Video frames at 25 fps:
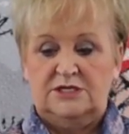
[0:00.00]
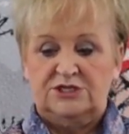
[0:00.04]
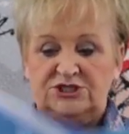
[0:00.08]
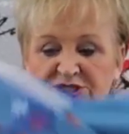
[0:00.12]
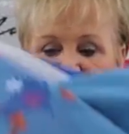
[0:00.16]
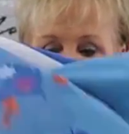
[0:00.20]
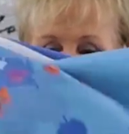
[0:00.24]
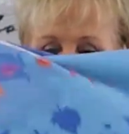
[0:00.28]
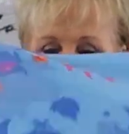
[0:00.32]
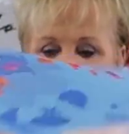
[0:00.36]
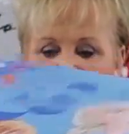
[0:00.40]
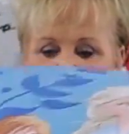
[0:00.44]

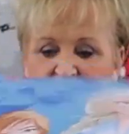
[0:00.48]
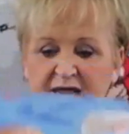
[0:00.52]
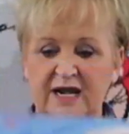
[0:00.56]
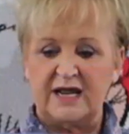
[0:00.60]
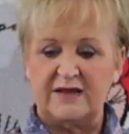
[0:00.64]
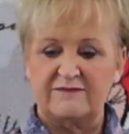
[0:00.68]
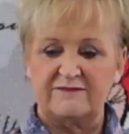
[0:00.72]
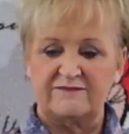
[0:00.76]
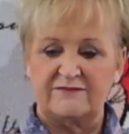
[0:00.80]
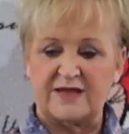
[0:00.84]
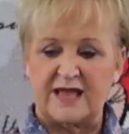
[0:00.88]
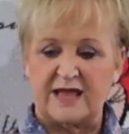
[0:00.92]
just kind
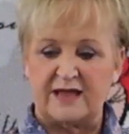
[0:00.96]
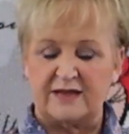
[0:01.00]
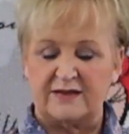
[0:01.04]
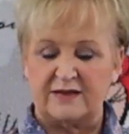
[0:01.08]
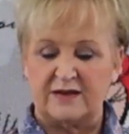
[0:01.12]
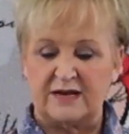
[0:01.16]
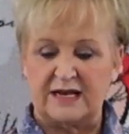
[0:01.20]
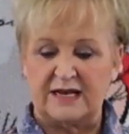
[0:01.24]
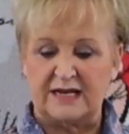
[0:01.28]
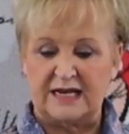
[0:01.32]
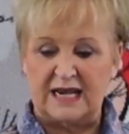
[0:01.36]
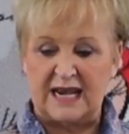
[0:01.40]
of
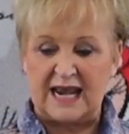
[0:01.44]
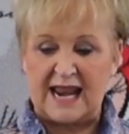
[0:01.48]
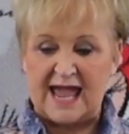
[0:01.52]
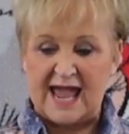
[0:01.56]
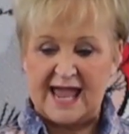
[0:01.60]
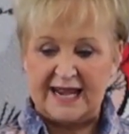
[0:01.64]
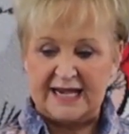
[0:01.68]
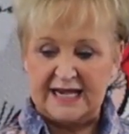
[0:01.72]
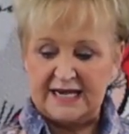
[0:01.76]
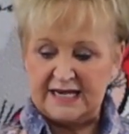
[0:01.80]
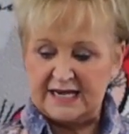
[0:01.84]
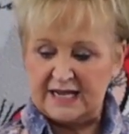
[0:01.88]

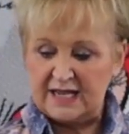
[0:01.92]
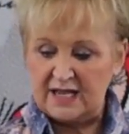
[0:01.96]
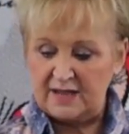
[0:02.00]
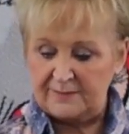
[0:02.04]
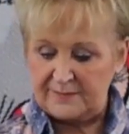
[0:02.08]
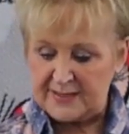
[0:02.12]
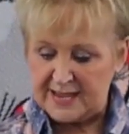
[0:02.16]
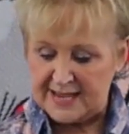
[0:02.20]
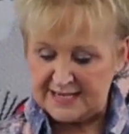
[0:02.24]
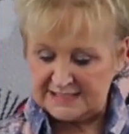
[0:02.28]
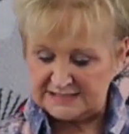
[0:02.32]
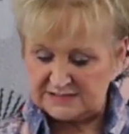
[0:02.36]
line it
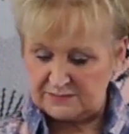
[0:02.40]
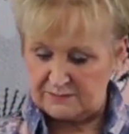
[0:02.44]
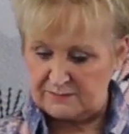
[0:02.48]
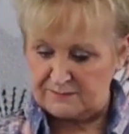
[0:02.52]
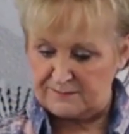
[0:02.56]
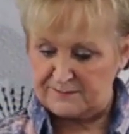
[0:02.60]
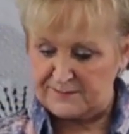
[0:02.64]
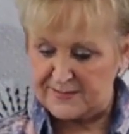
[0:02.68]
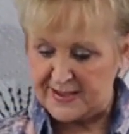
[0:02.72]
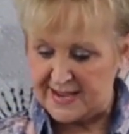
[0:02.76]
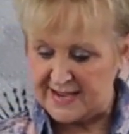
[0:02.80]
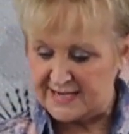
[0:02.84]
up as
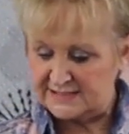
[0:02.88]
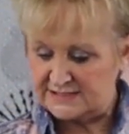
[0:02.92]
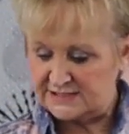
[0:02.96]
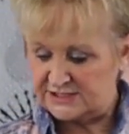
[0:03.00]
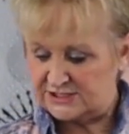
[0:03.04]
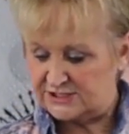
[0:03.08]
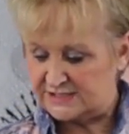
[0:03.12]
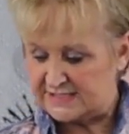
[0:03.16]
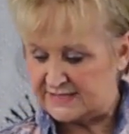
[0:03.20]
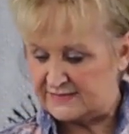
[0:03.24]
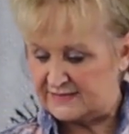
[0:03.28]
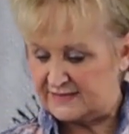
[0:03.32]

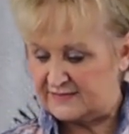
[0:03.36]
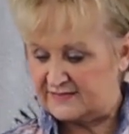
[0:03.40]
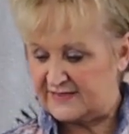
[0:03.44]
best